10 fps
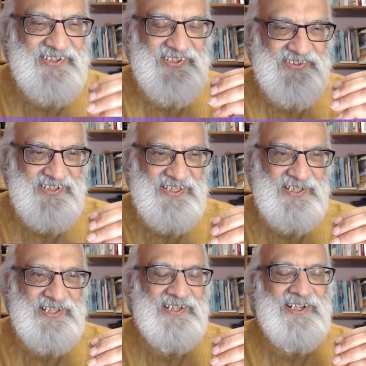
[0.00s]
is
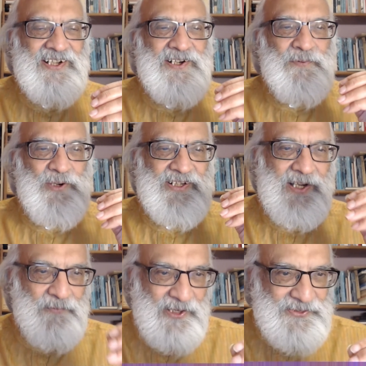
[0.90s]
really what
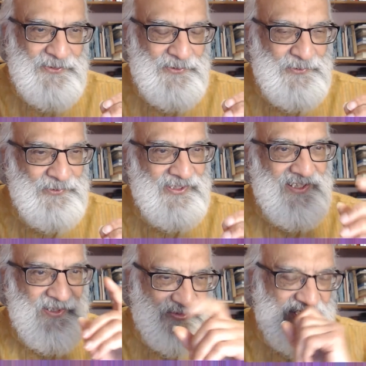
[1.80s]
I want to do
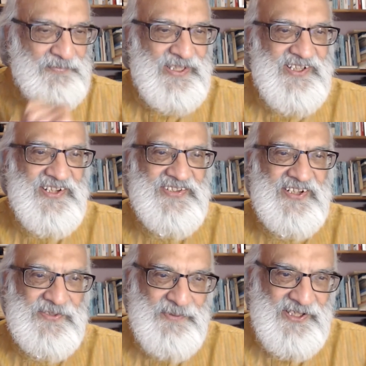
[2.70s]
if somebody has
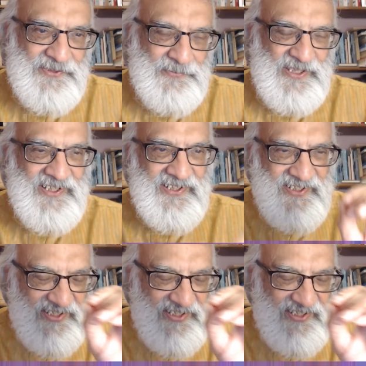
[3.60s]
explained to me,